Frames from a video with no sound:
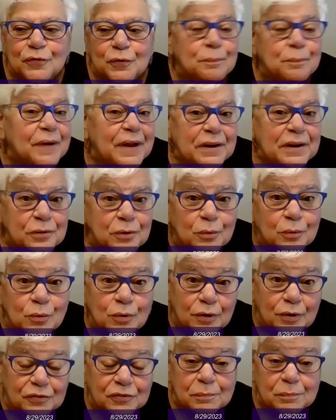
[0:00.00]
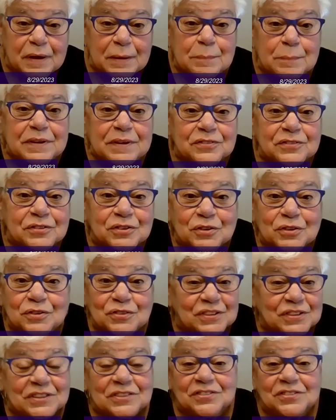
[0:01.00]
for better or worse, maybe it's
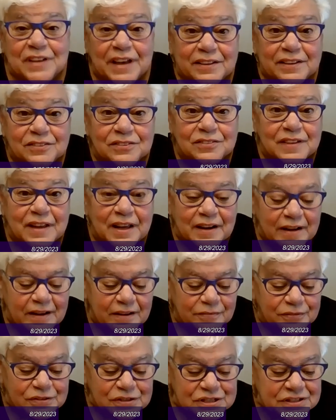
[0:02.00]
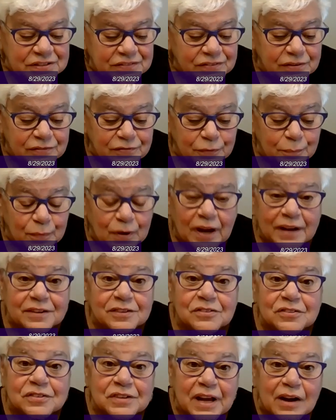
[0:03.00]
success that efficiency
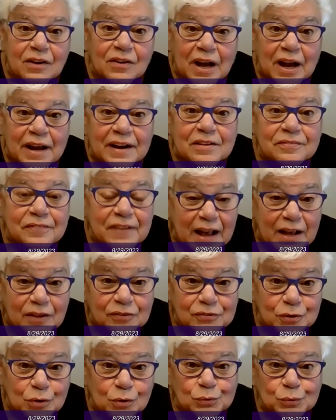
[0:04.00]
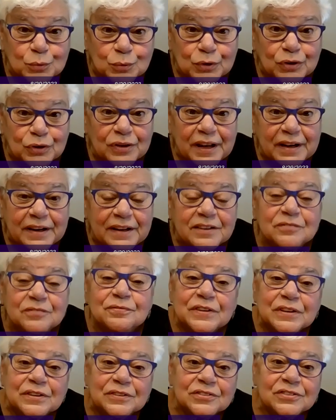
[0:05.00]
Vermont is now kind of a household word and it
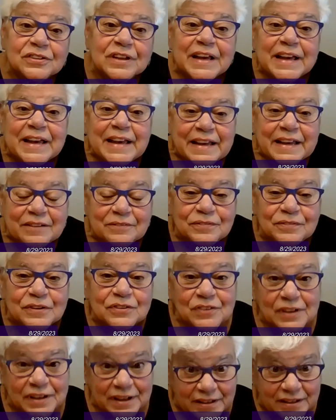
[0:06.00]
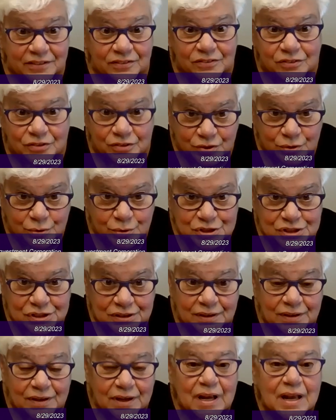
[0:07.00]
feels it feels like an
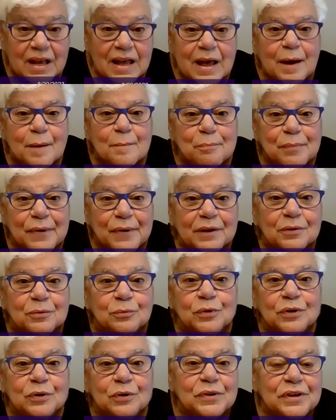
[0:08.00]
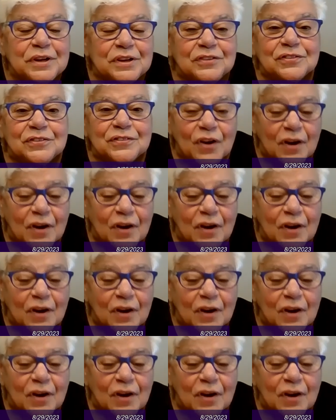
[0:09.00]
institution. But when we